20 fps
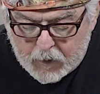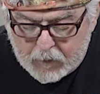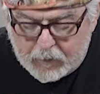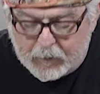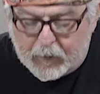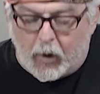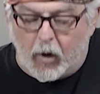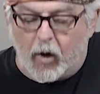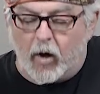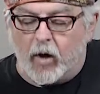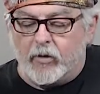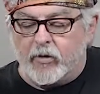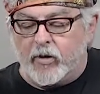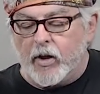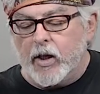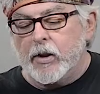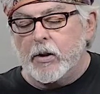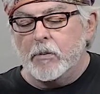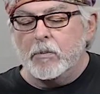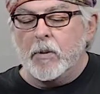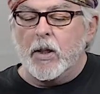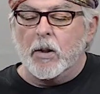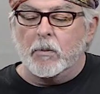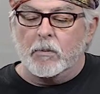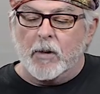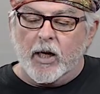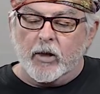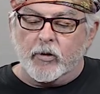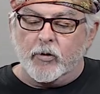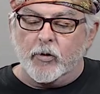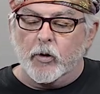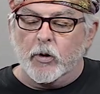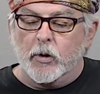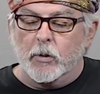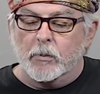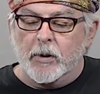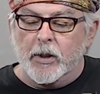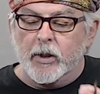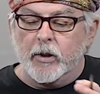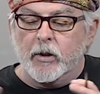pause on the mailbox for a little
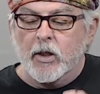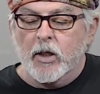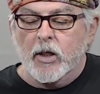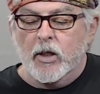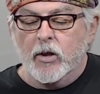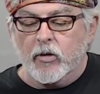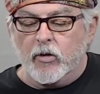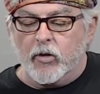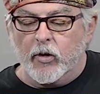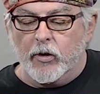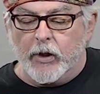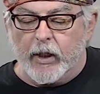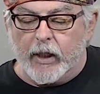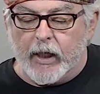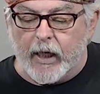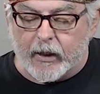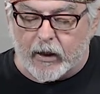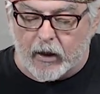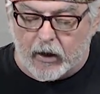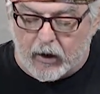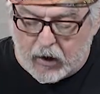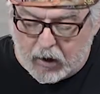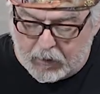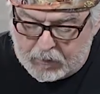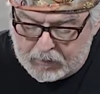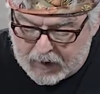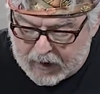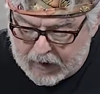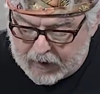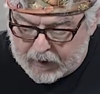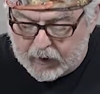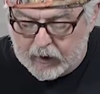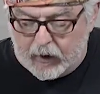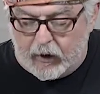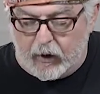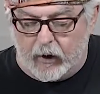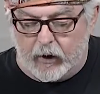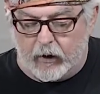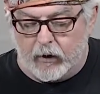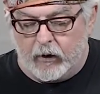bit so that I can come back
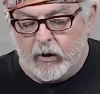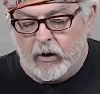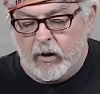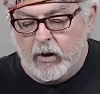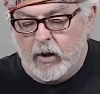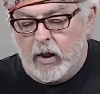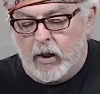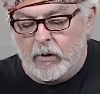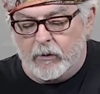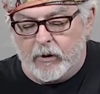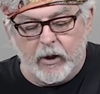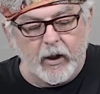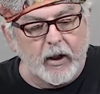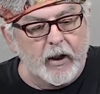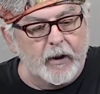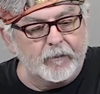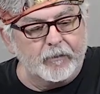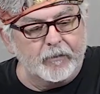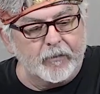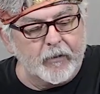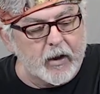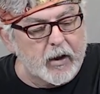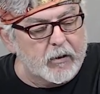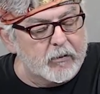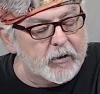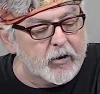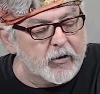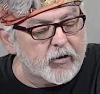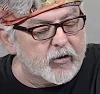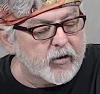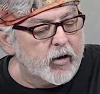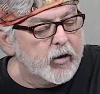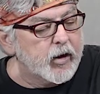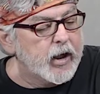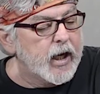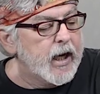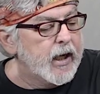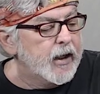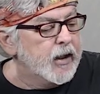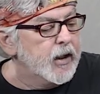in. I'm gonna start
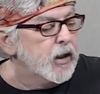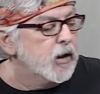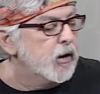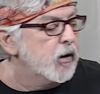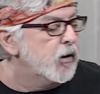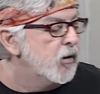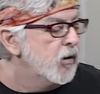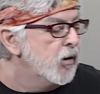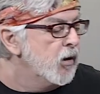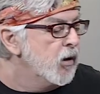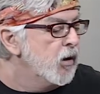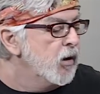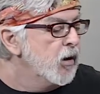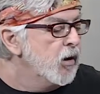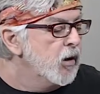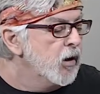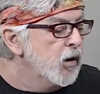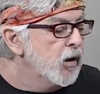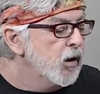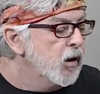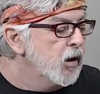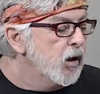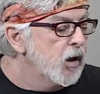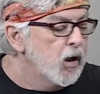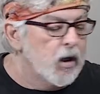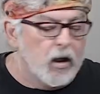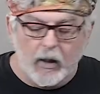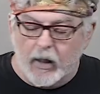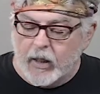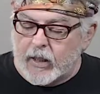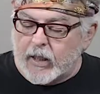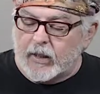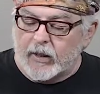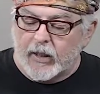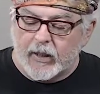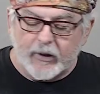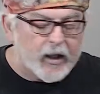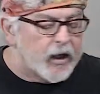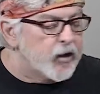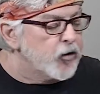adding. I gotta
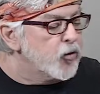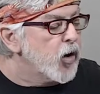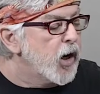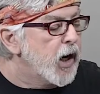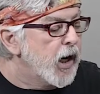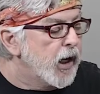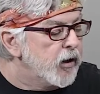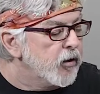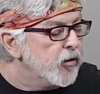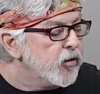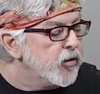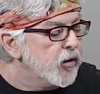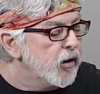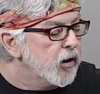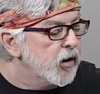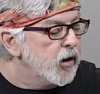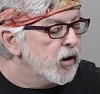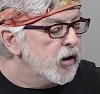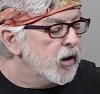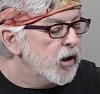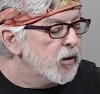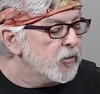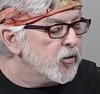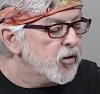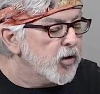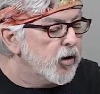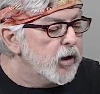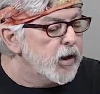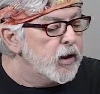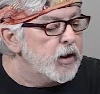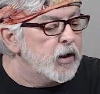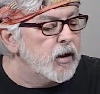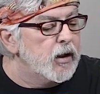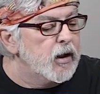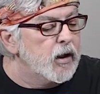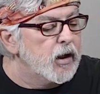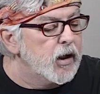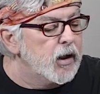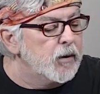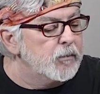let that dry. I'm sorry,
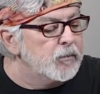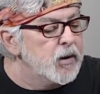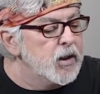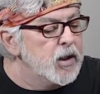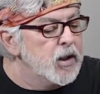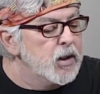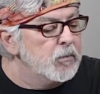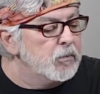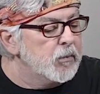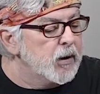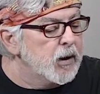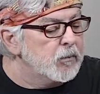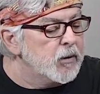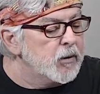but I'm